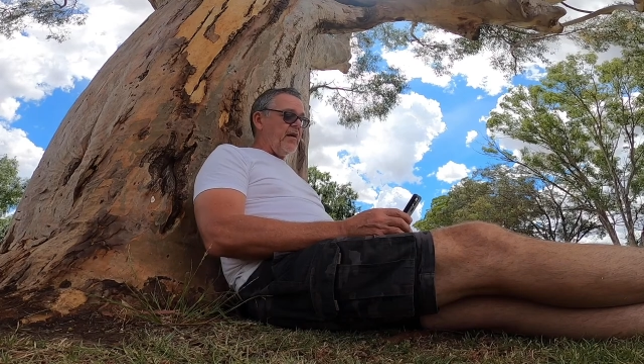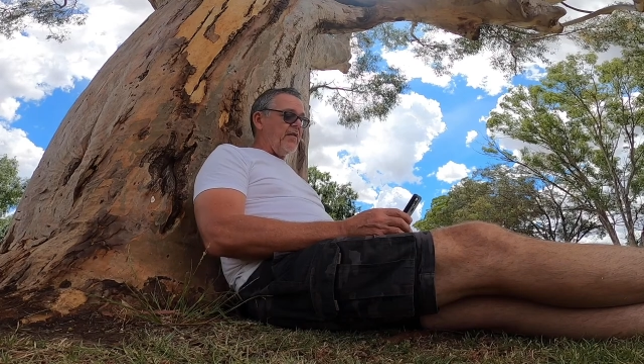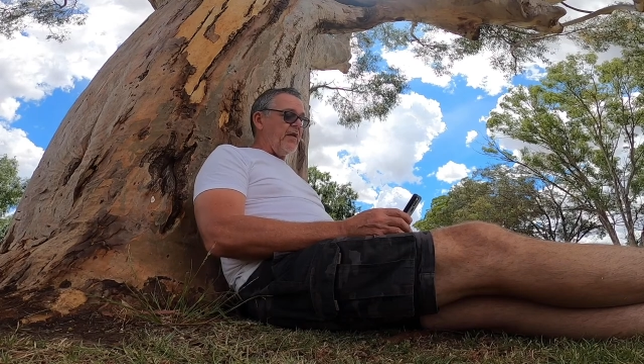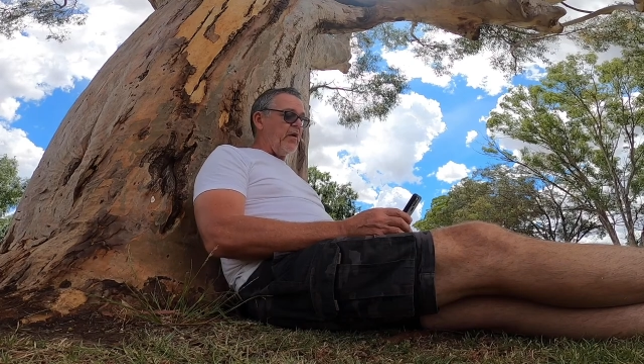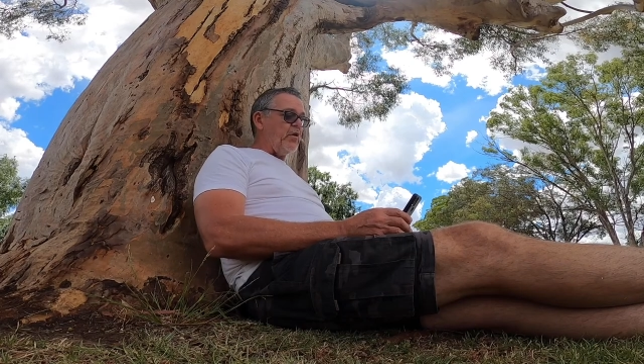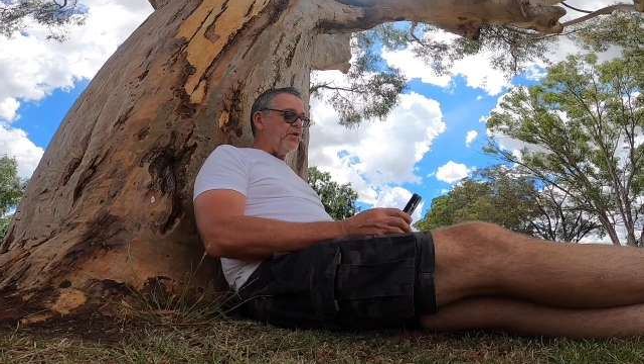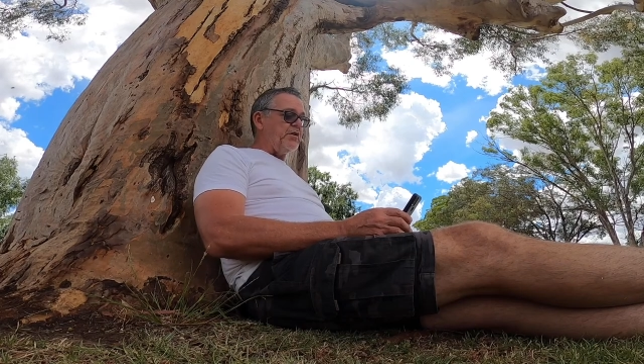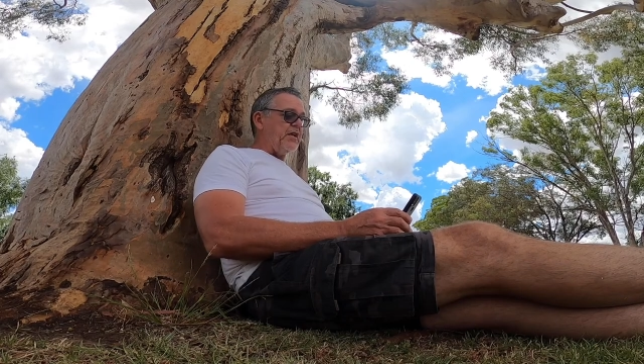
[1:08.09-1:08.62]

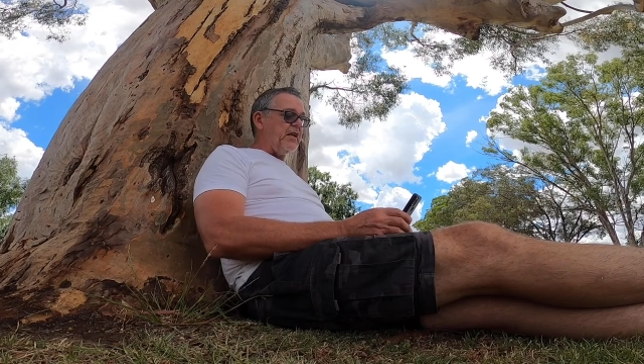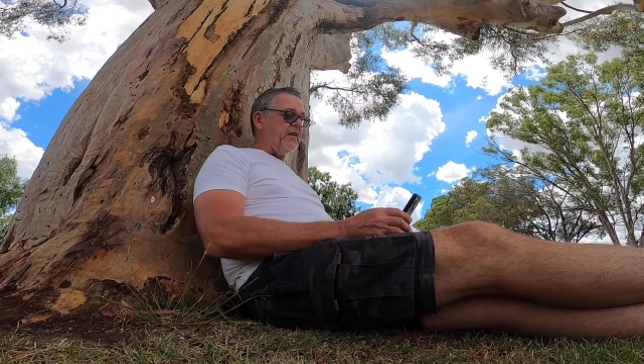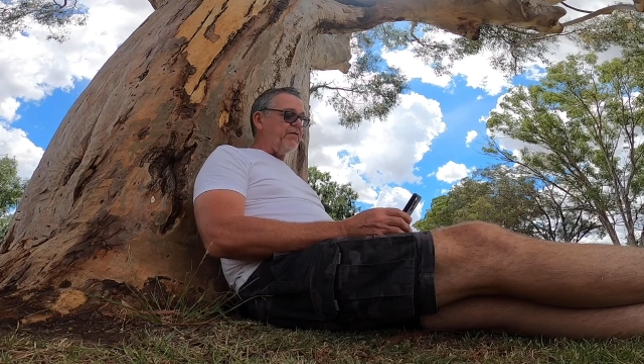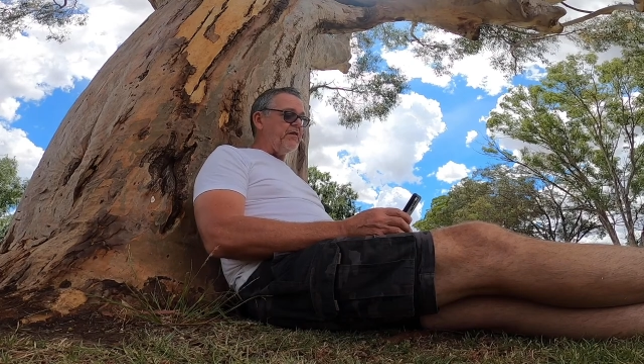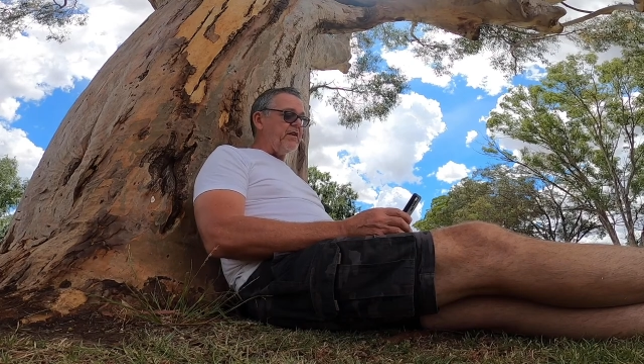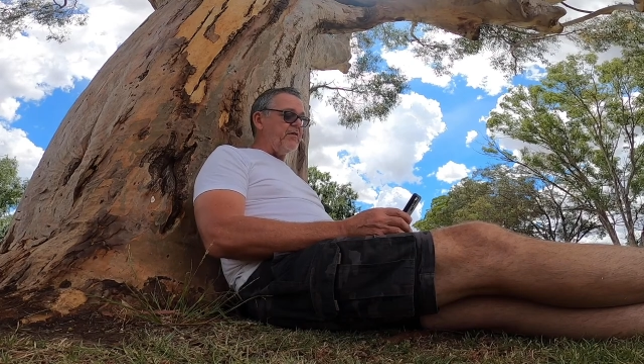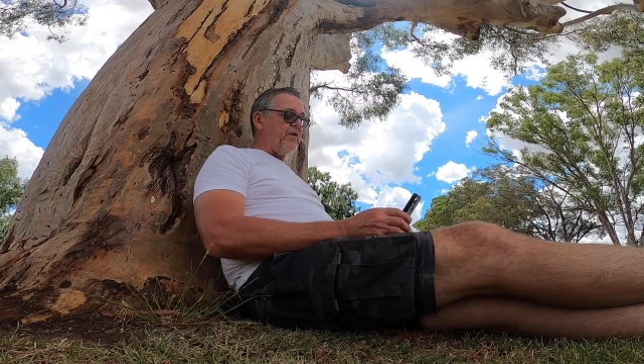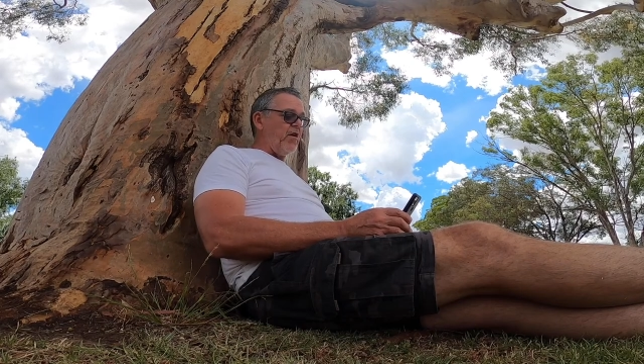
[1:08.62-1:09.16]
Though you sing of
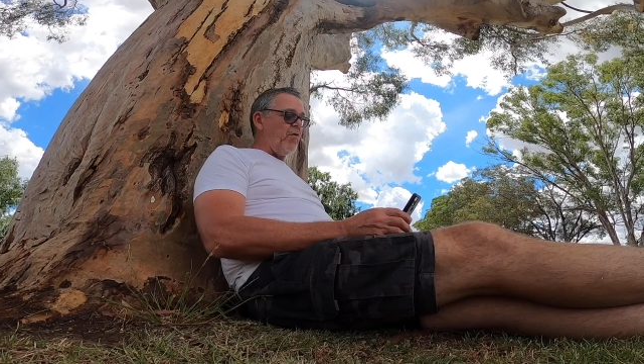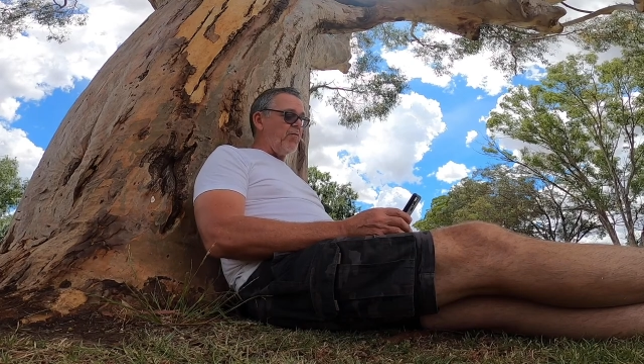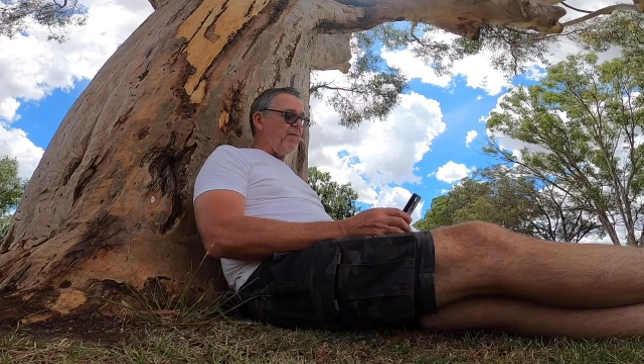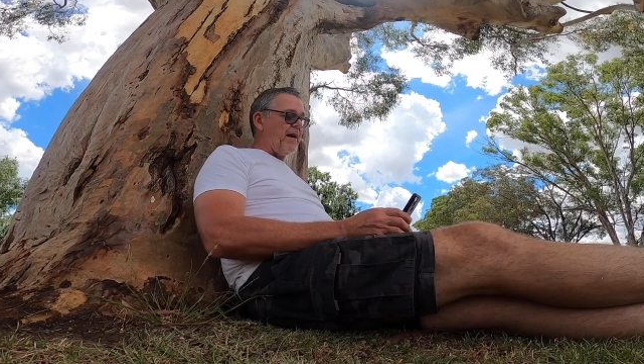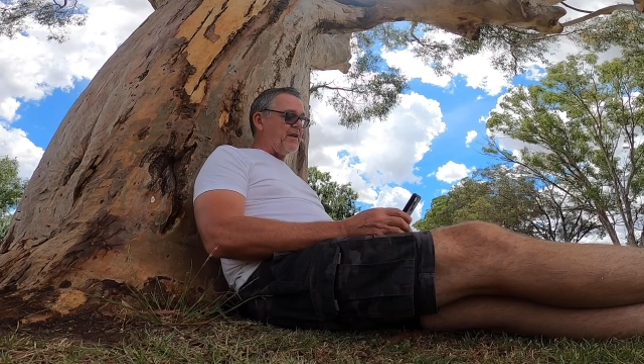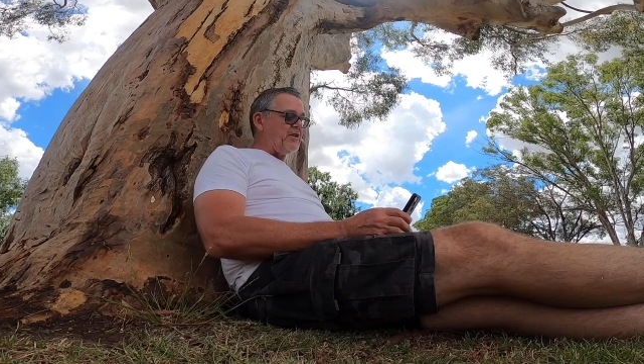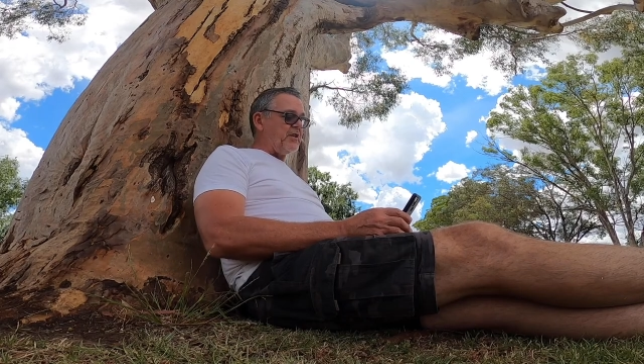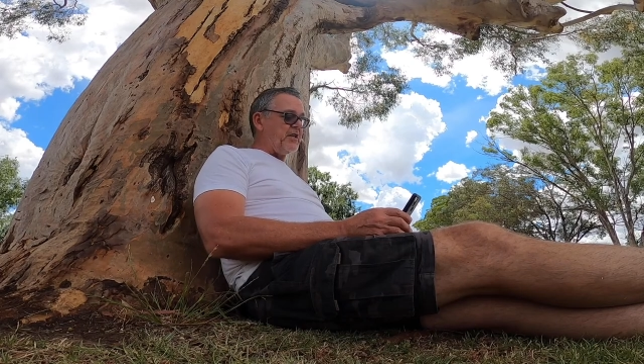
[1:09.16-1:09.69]
dear old
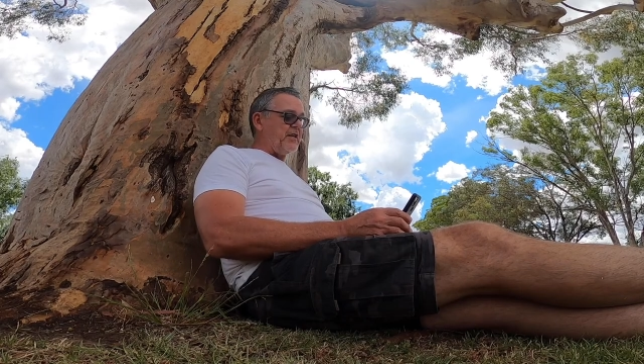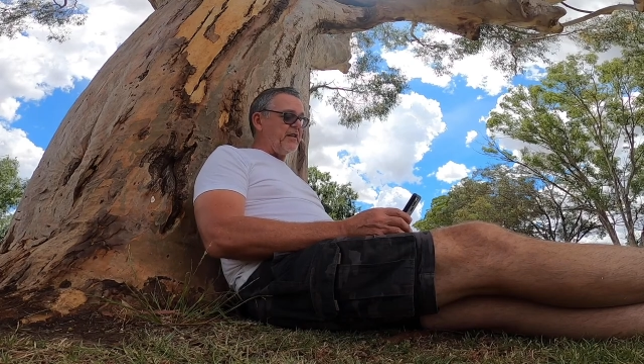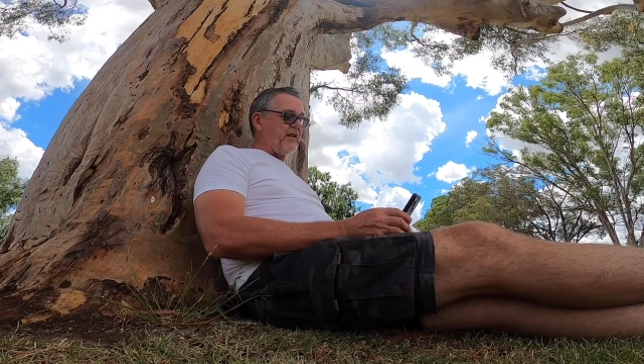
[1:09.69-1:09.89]
Mudgee